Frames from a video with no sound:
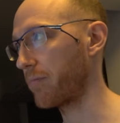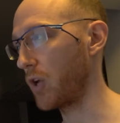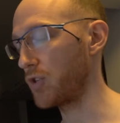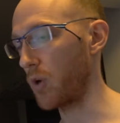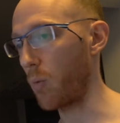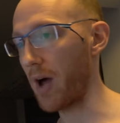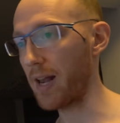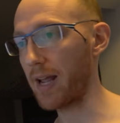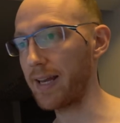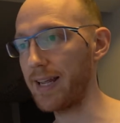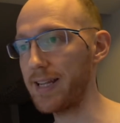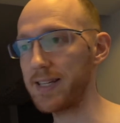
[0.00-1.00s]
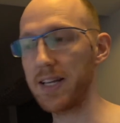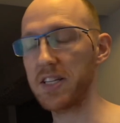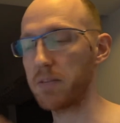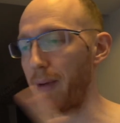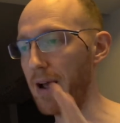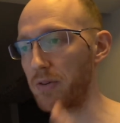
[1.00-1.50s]
So while I can easily
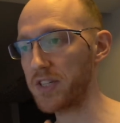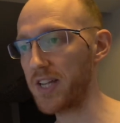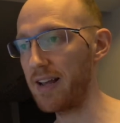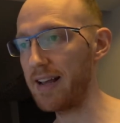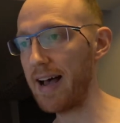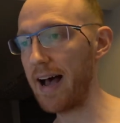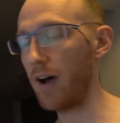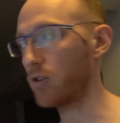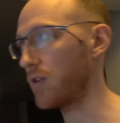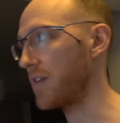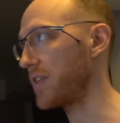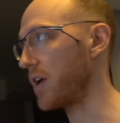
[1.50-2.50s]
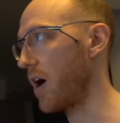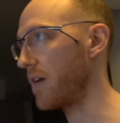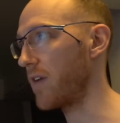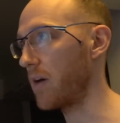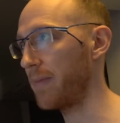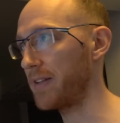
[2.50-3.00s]
espouse how great they are
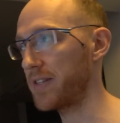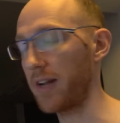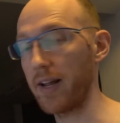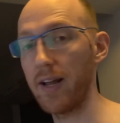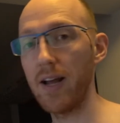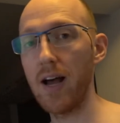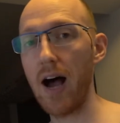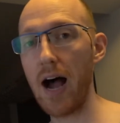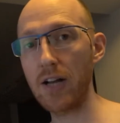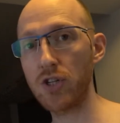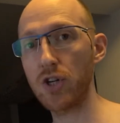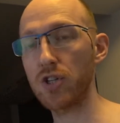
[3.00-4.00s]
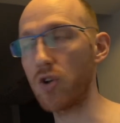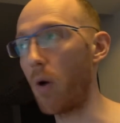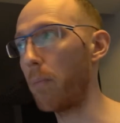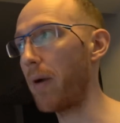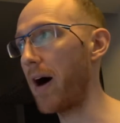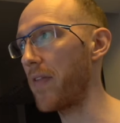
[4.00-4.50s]
environmentally, I just
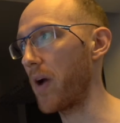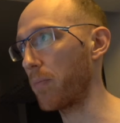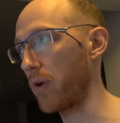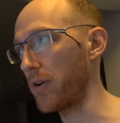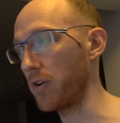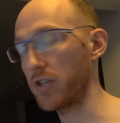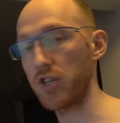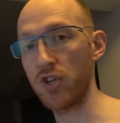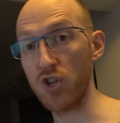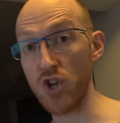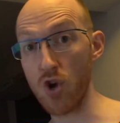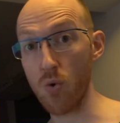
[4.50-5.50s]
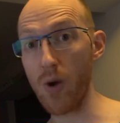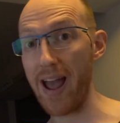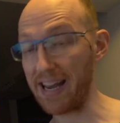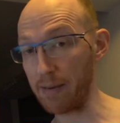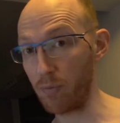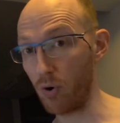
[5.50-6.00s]
don't buy their products new
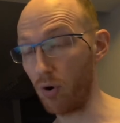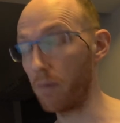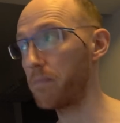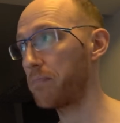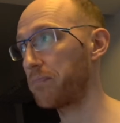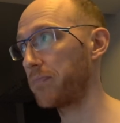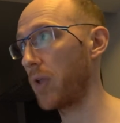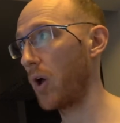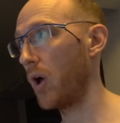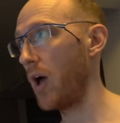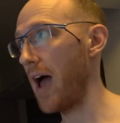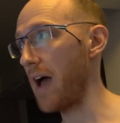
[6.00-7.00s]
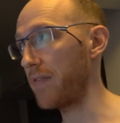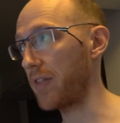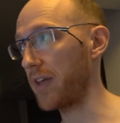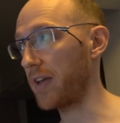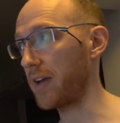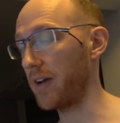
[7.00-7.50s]
anymore.
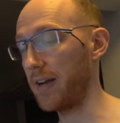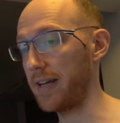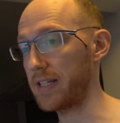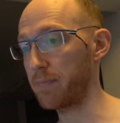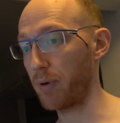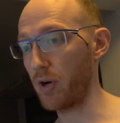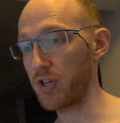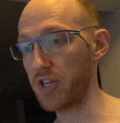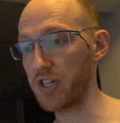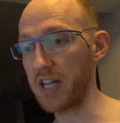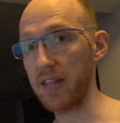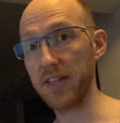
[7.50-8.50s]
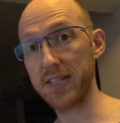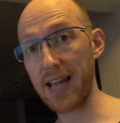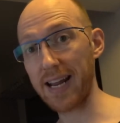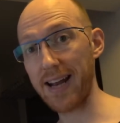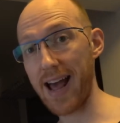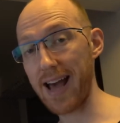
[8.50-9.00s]
Everything is purchased either
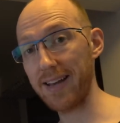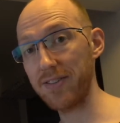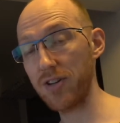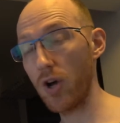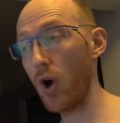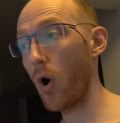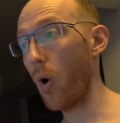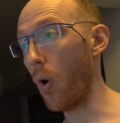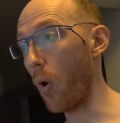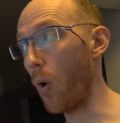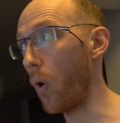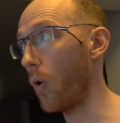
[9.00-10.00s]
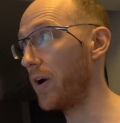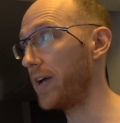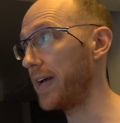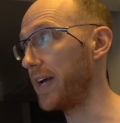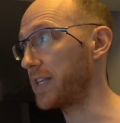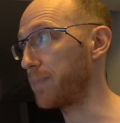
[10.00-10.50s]
second-hand or
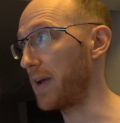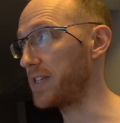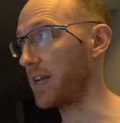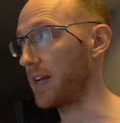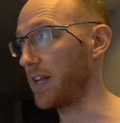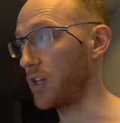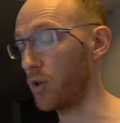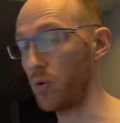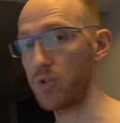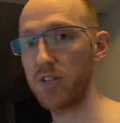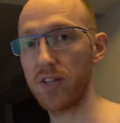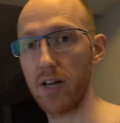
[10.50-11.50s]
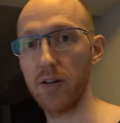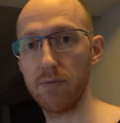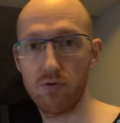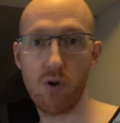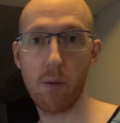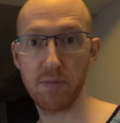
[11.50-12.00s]
it's basically used until
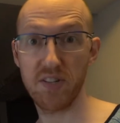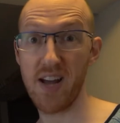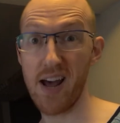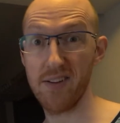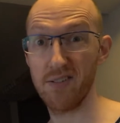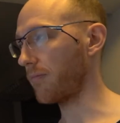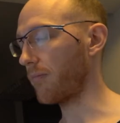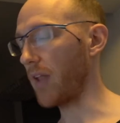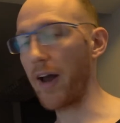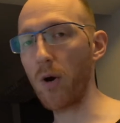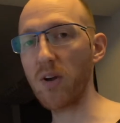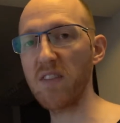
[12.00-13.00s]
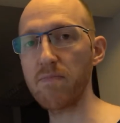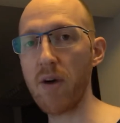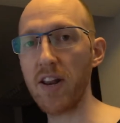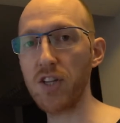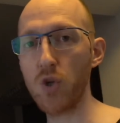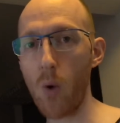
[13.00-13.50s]
it drops dead. I don't give
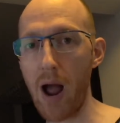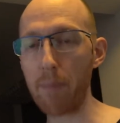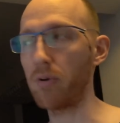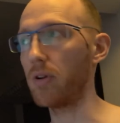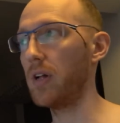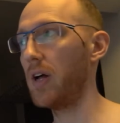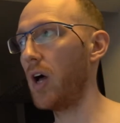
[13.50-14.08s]
money to Apple